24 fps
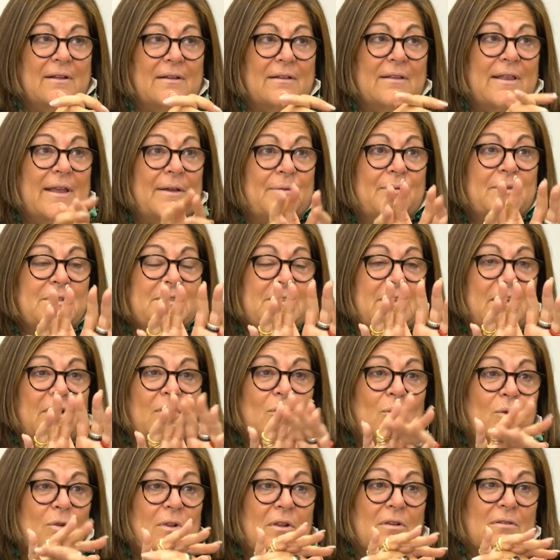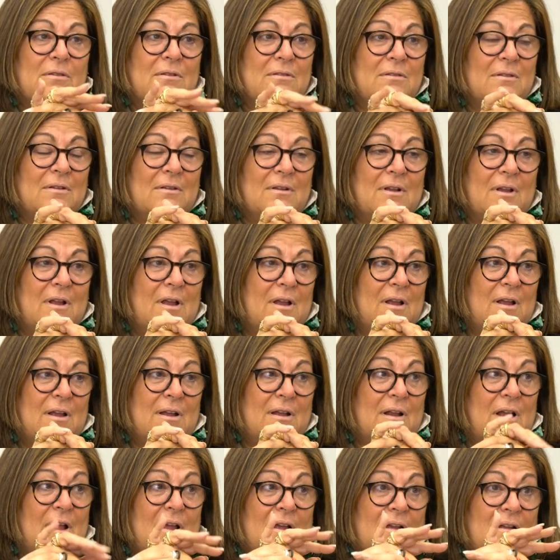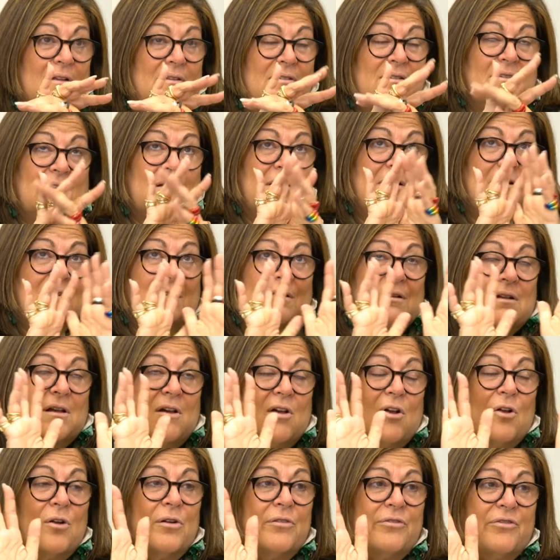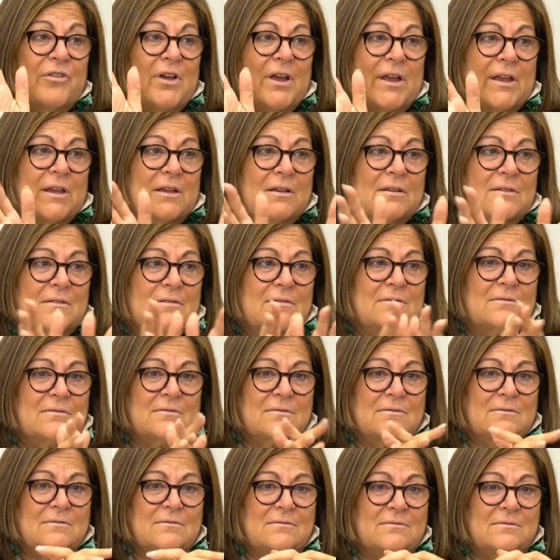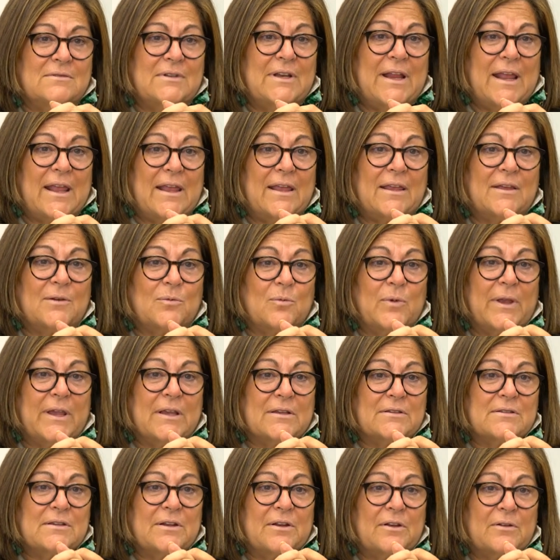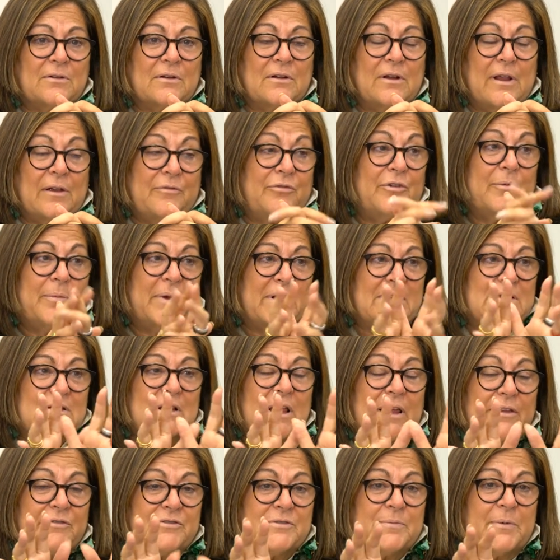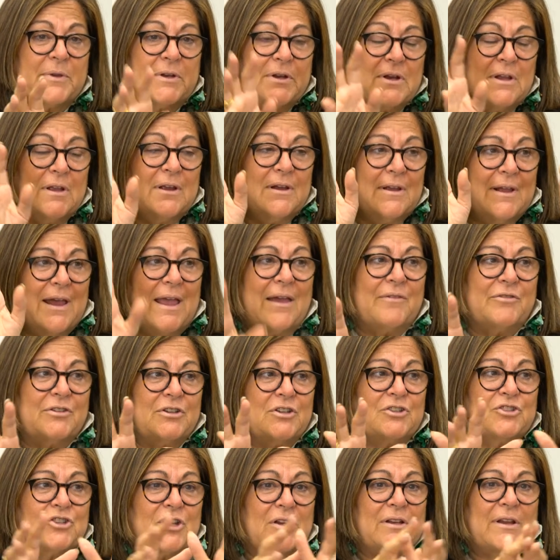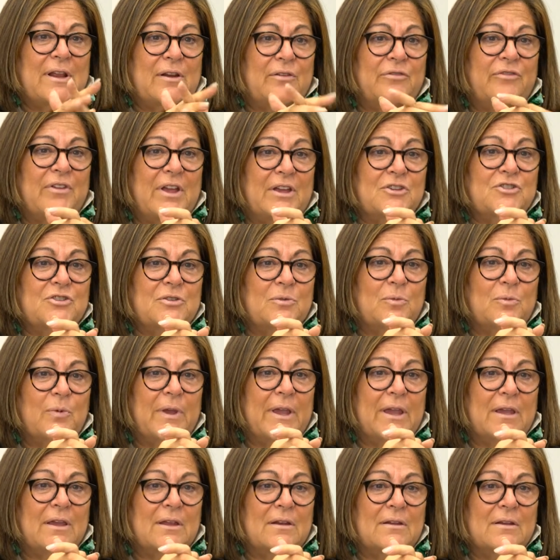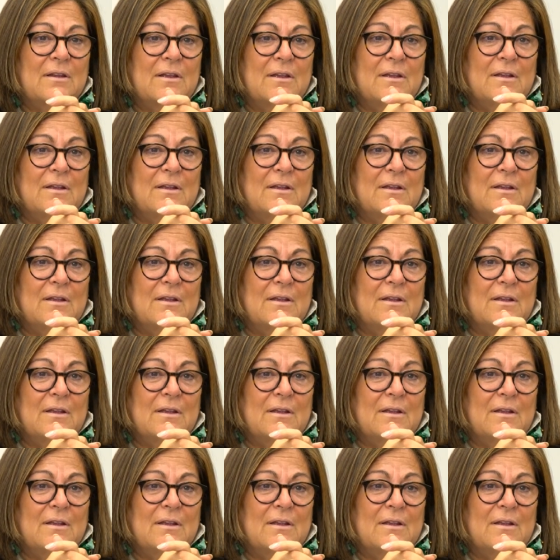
That was a whole horrifying day and weeks in everybody's lives, but having to shut down Fashion Week and